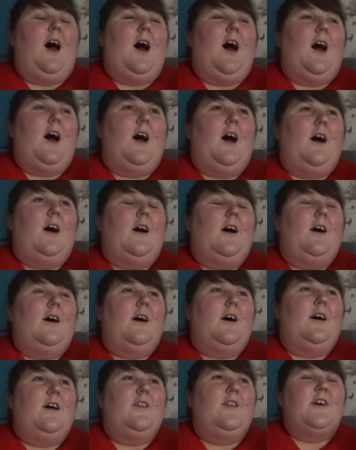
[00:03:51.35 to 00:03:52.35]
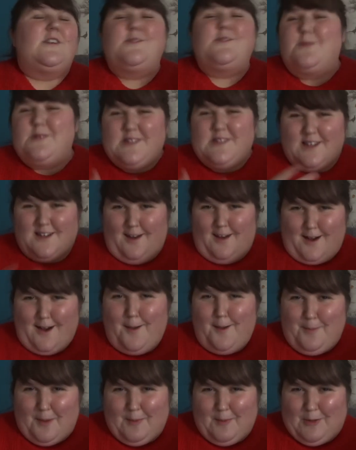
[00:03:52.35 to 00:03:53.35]
Uh, there's obviously like
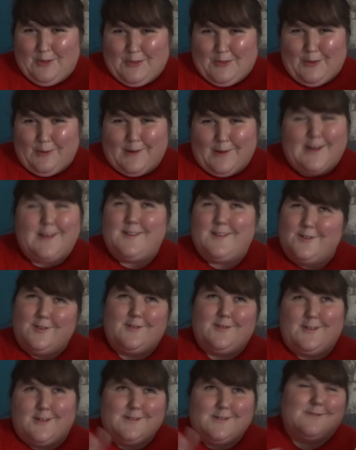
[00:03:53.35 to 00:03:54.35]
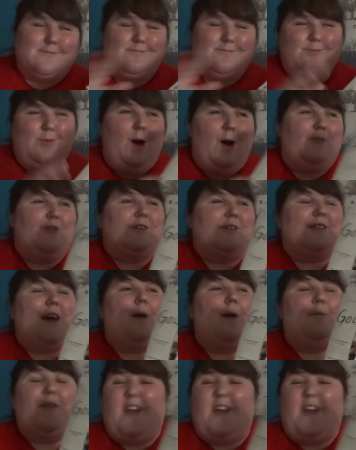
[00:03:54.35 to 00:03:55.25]
a bit more to it, it's not as whatever as that,